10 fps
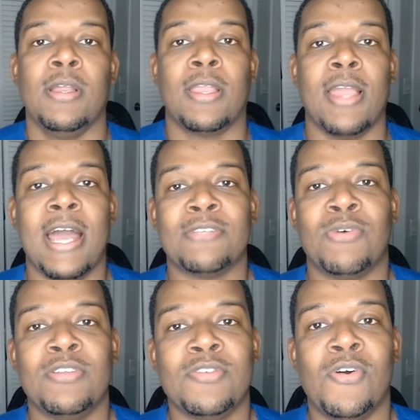Guys,
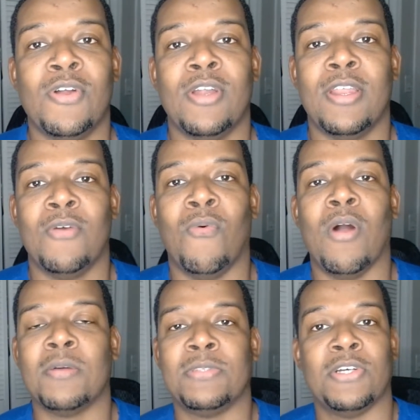what is going on and
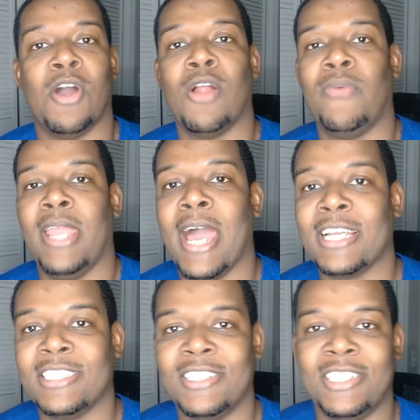welcome to our
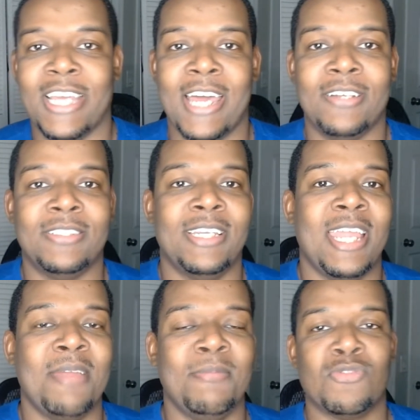reaction channel. The
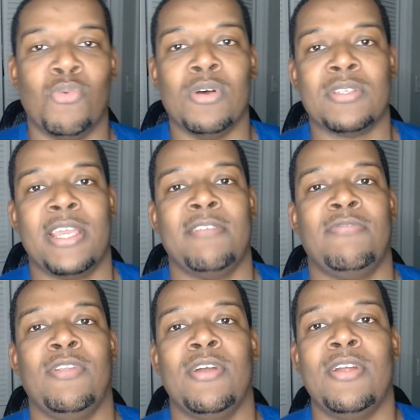name is Will St.
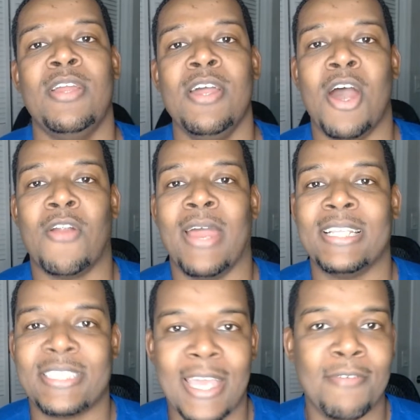Fleur. All right,
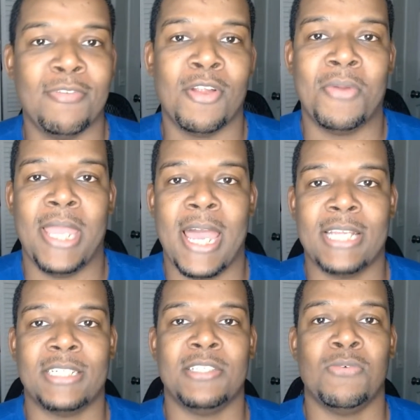St. Fleur
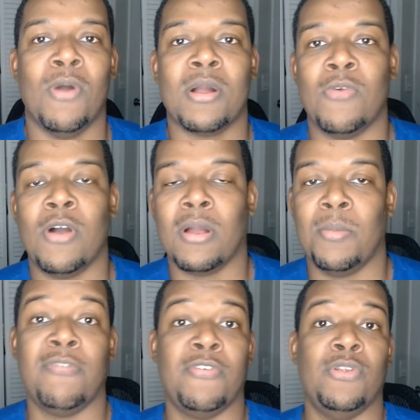Reactions and welcome, welcome.
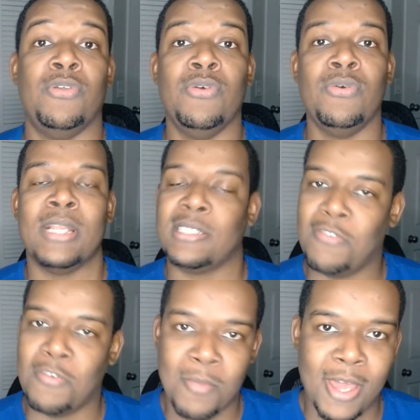If you're new, that's
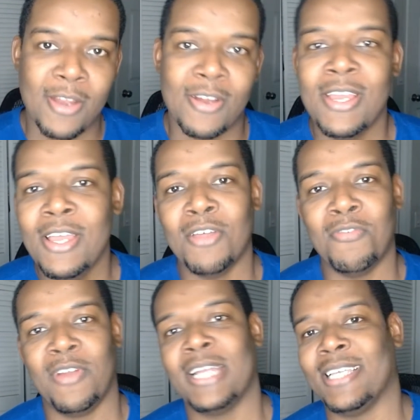even better. Don't
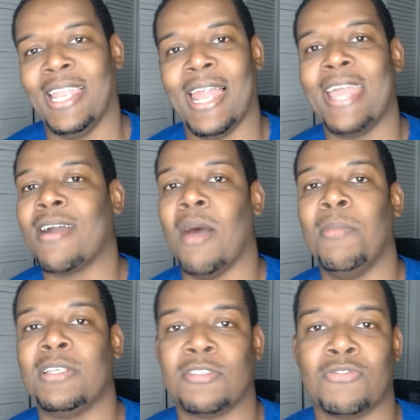forget to like,
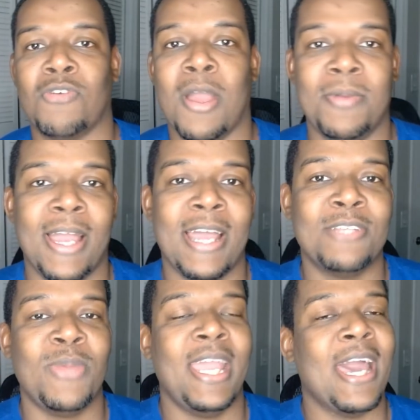comment, subscribe. Guys,
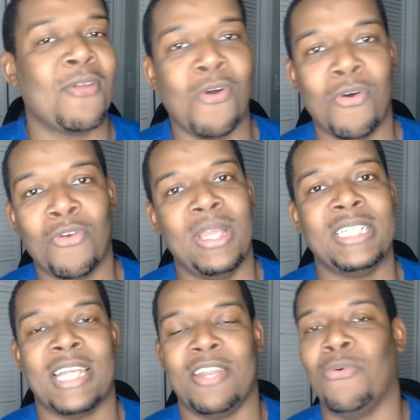we got a goal to reach
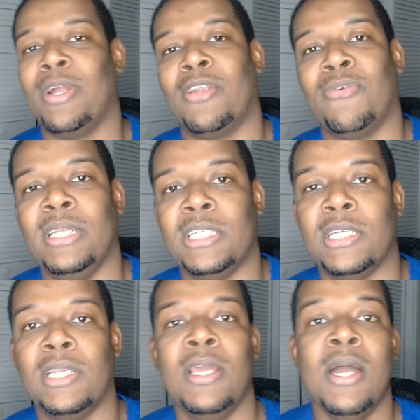and I know we're going to reach
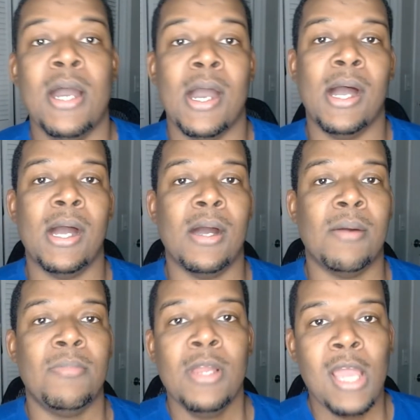it.
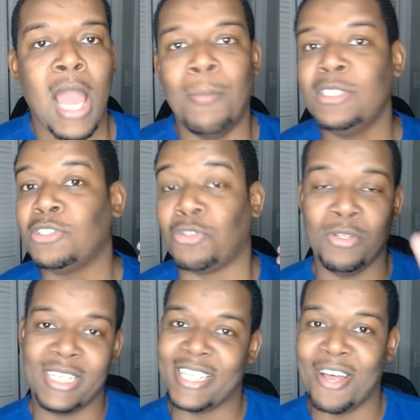I'm going to throw
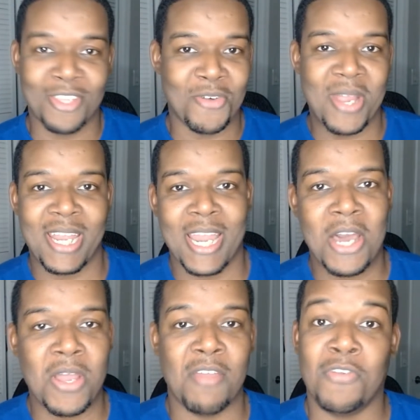this out there right
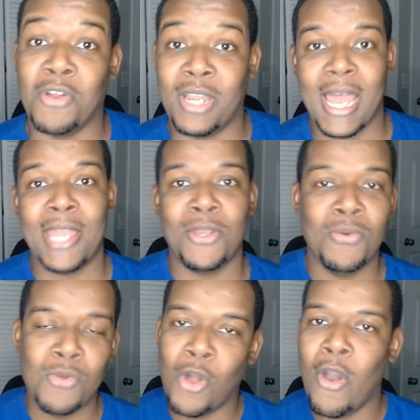now. If you're not
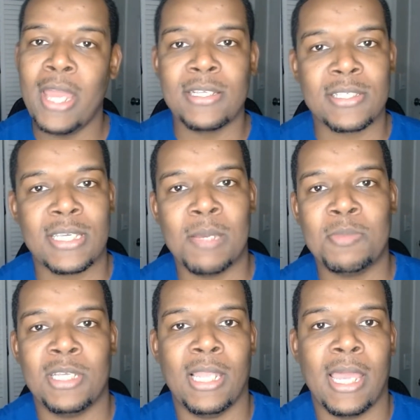new, go ahead and skip
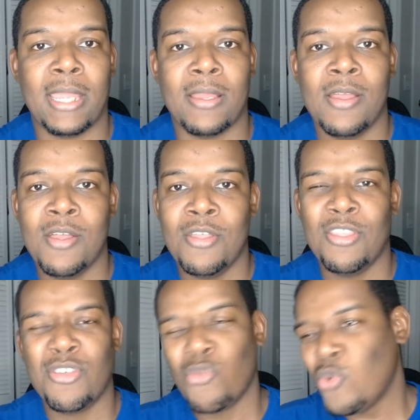to like
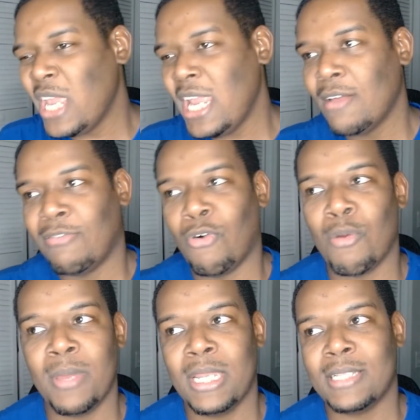3 to 4
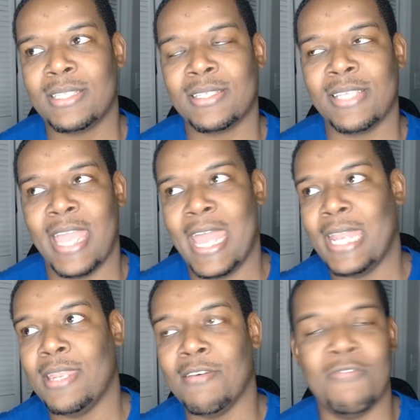minutes
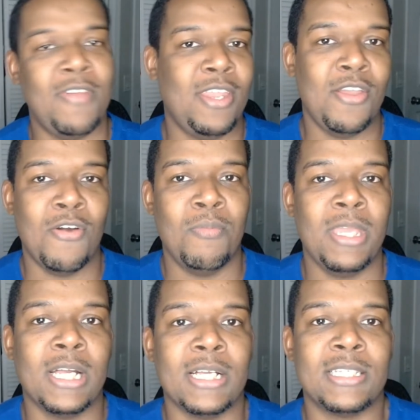in the video
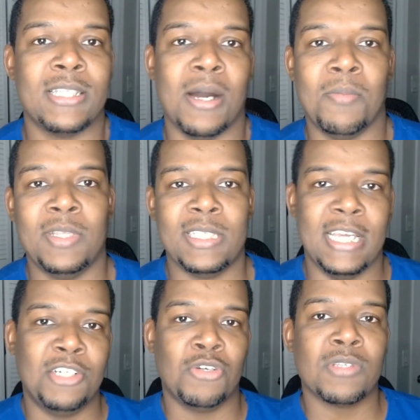because this
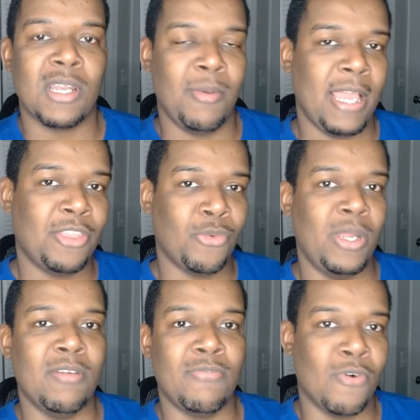intro is going to be like 3
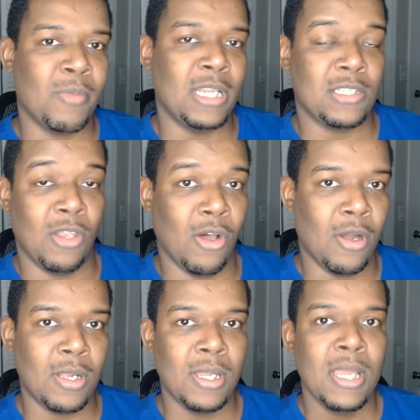to 4 minutes
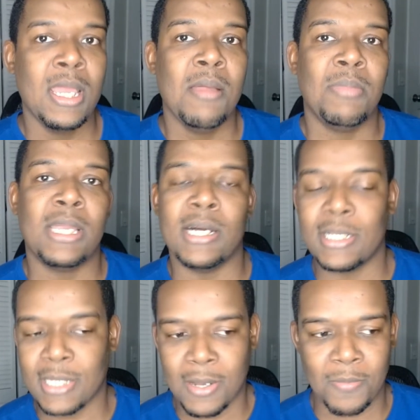long because
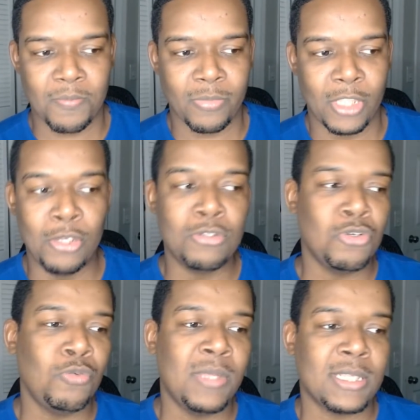
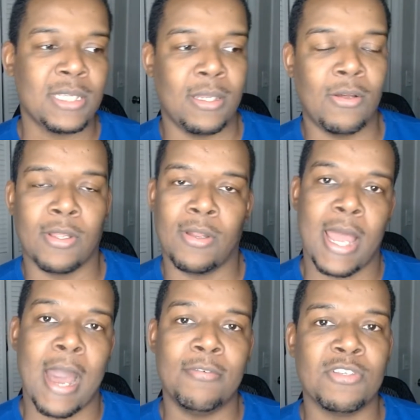YouTube doesn't... Hold on,
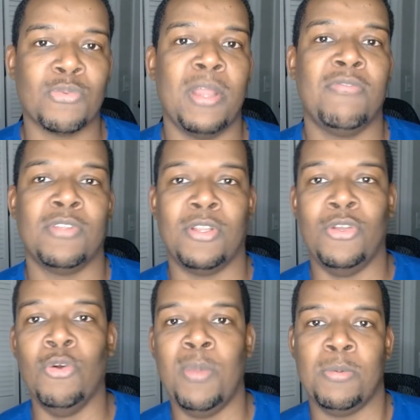I'll just wait for the
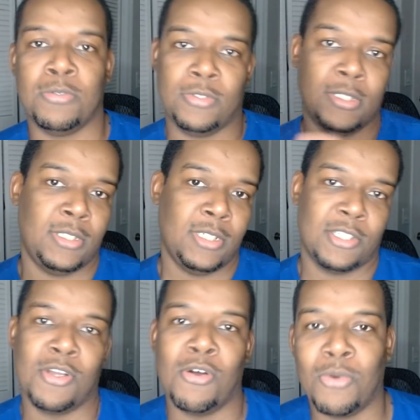new people to
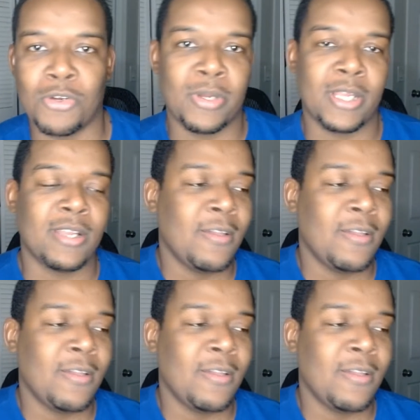just go real quick.